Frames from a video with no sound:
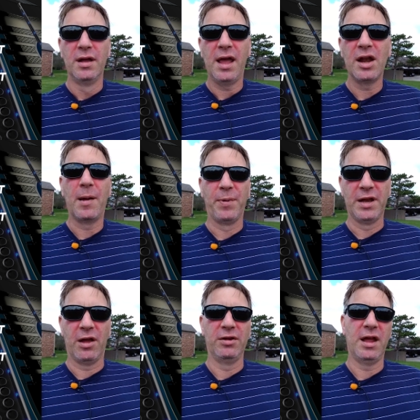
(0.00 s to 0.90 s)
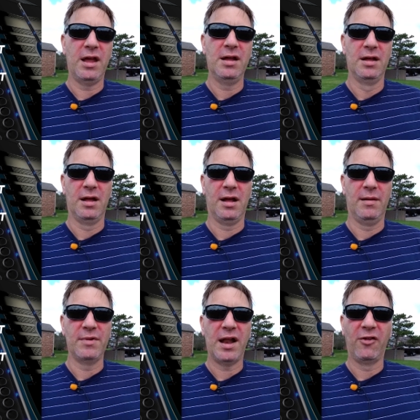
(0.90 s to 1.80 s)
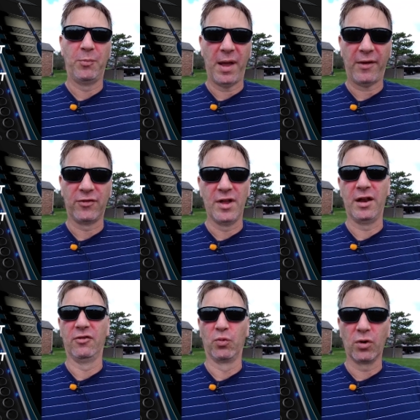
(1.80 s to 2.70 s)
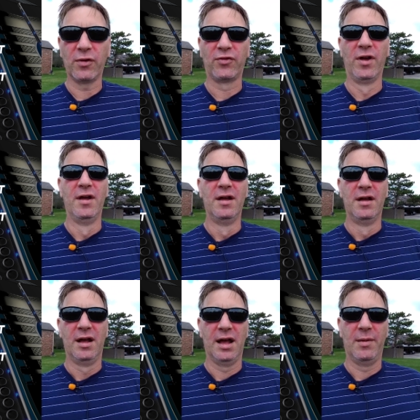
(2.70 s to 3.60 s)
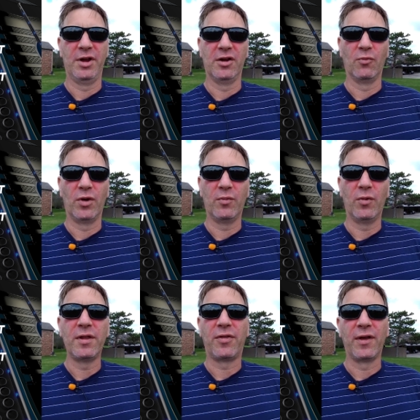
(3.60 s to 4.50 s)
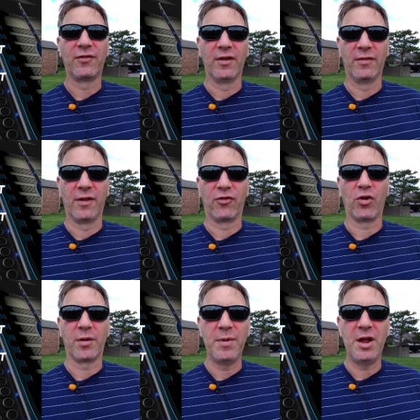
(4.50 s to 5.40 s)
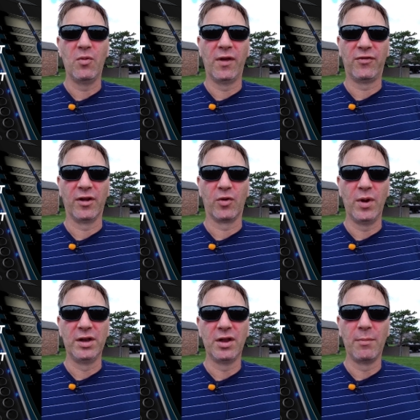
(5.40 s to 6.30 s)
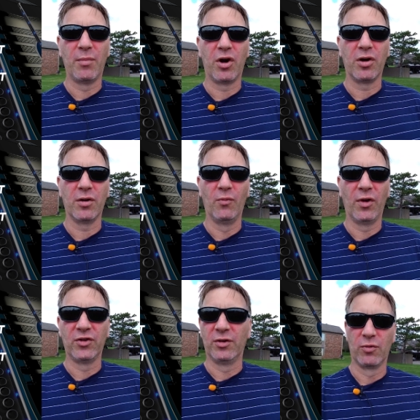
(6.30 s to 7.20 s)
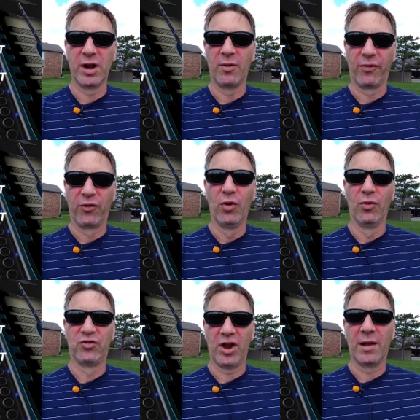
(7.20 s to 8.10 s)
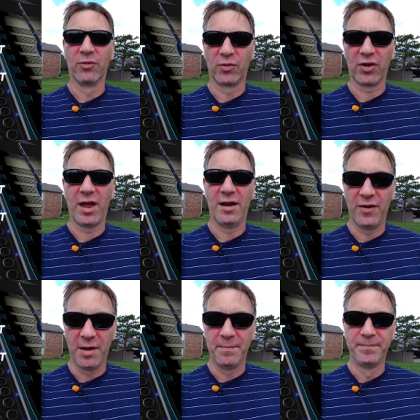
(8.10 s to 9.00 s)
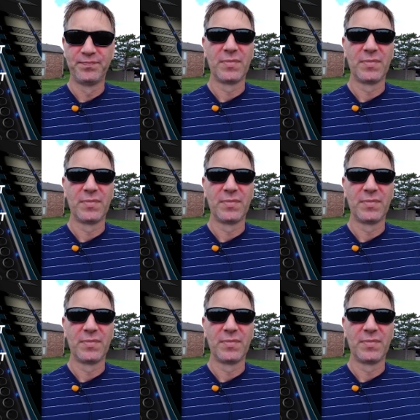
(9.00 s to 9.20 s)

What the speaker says: He had an up and down day. Not his best, not his worst. But one of the things that struck me was that Quentin Dunbar wasn't running with the twos. Jacobs was ahead of him.